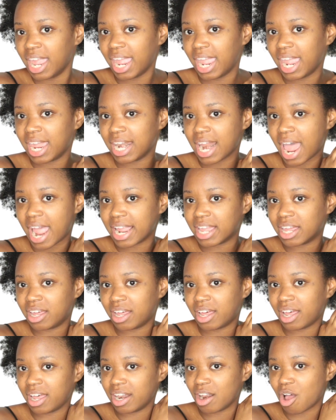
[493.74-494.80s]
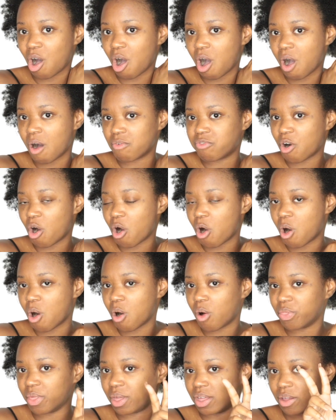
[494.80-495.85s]
And I cut off
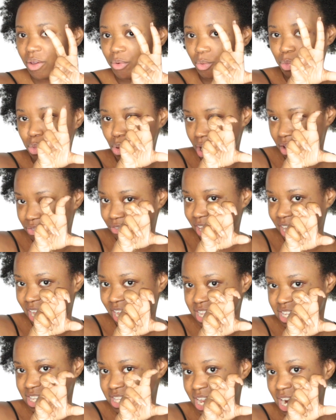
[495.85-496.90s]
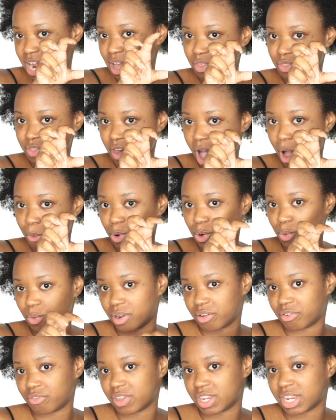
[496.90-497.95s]
all the rough ends that I thought were
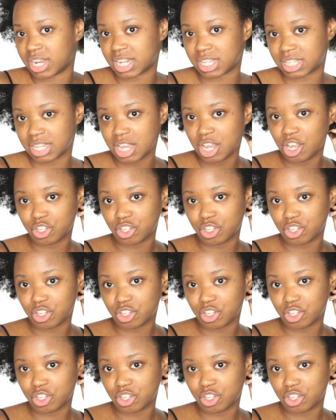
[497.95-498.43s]
rough ends.